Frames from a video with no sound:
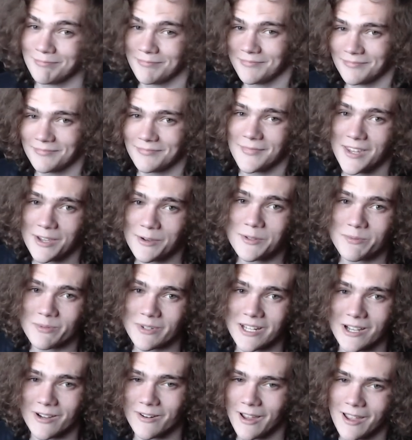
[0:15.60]
It was
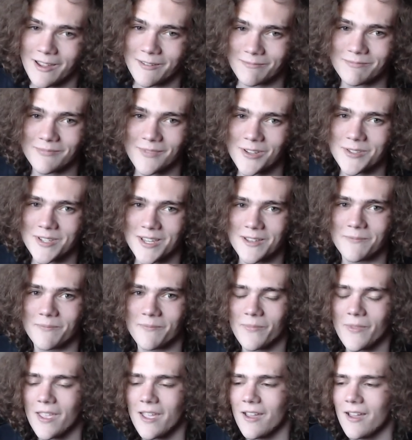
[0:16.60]
pretty okay, it was good.
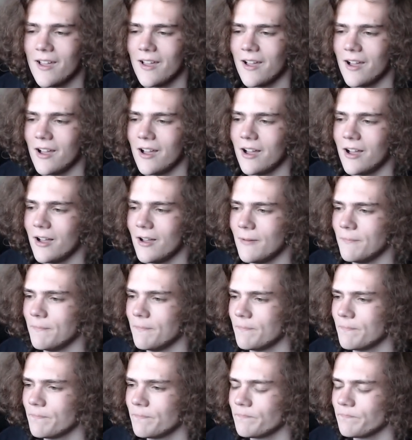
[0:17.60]
Um,
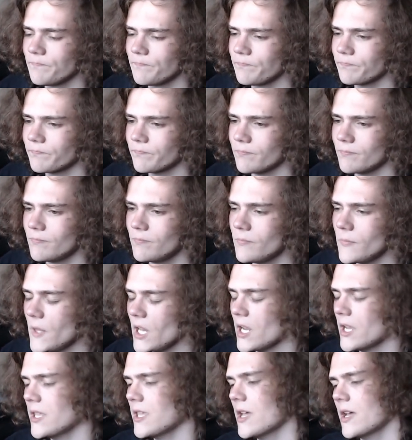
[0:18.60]

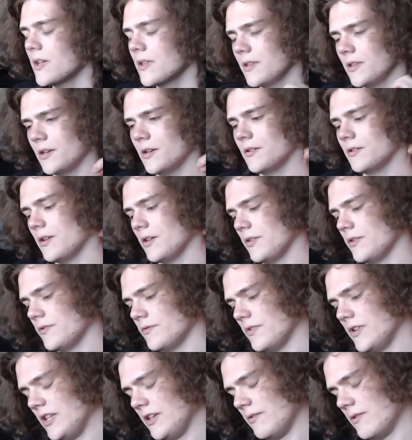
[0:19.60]
yeah, you know, nothing
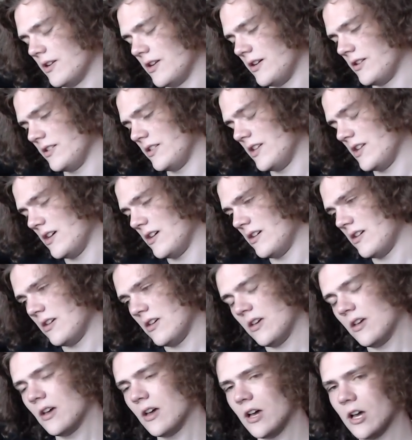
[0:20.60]
really went on today.
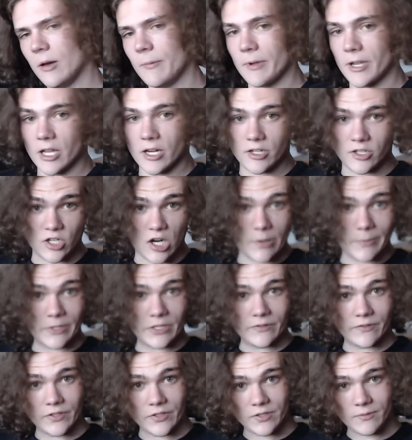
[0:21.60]
Um, I got a job
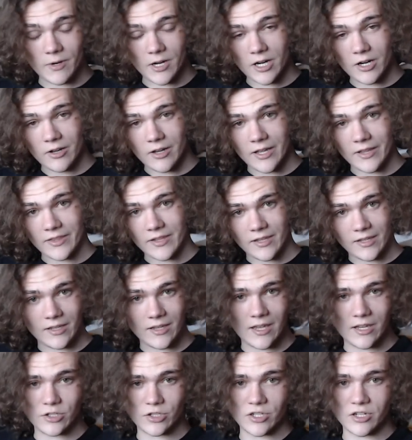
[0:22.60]
interview tomorrow at the
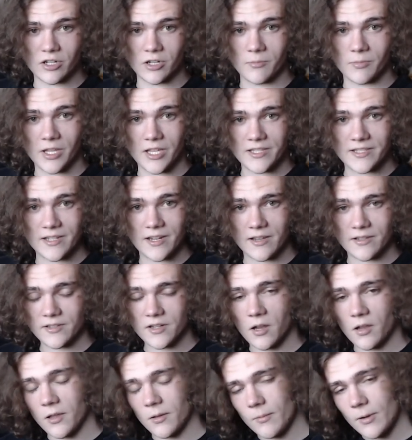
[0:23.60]
engineering place that I was
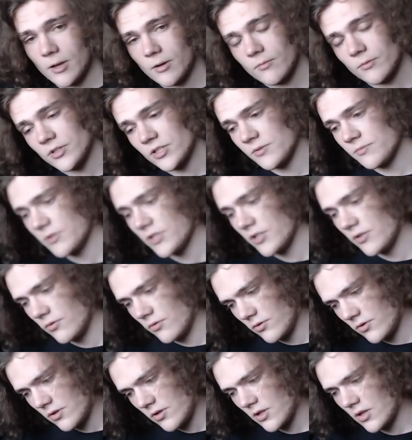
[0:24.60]
talking about, which is pretty
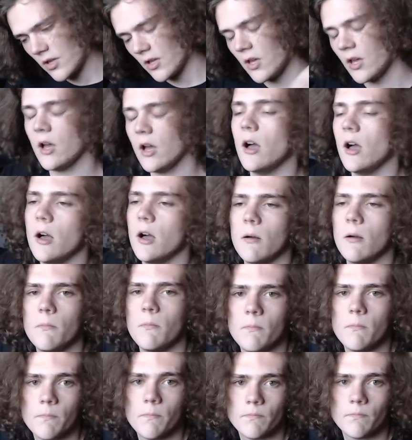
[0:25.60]
cool.
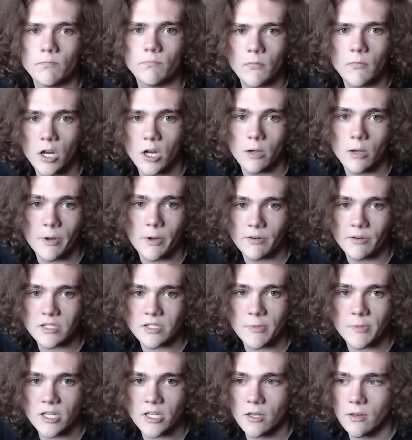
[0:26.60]
Um, I got my
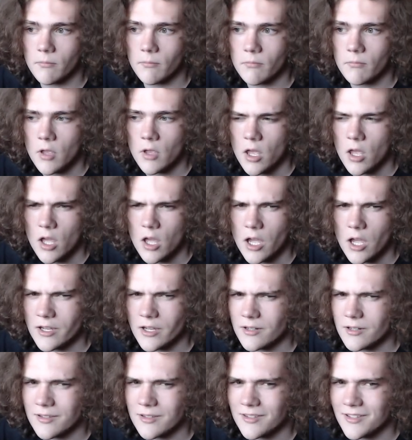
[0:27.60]
resume done, I
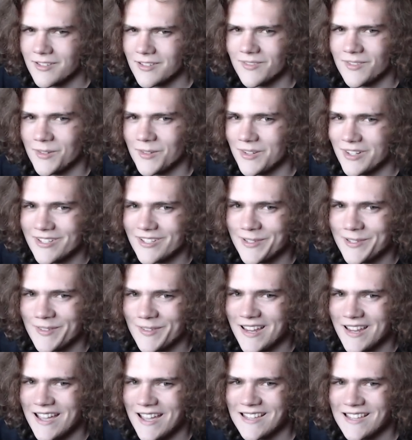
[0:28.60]
gotta think of the questions I'm
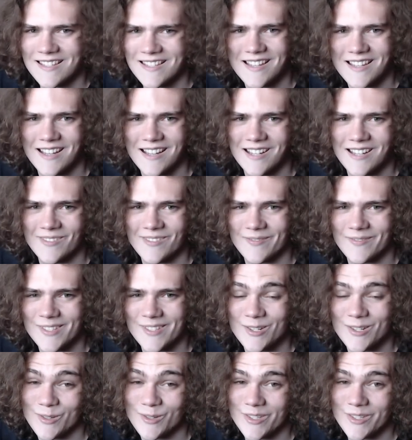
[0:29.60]
gonna ask. Um,
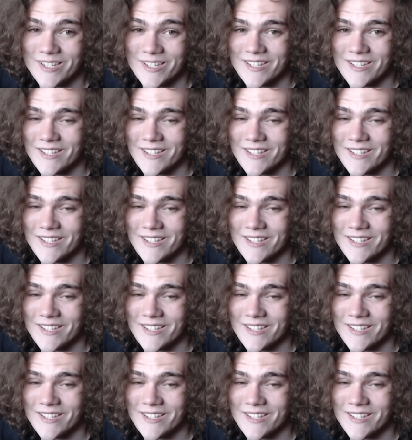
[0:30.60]
so we'll see.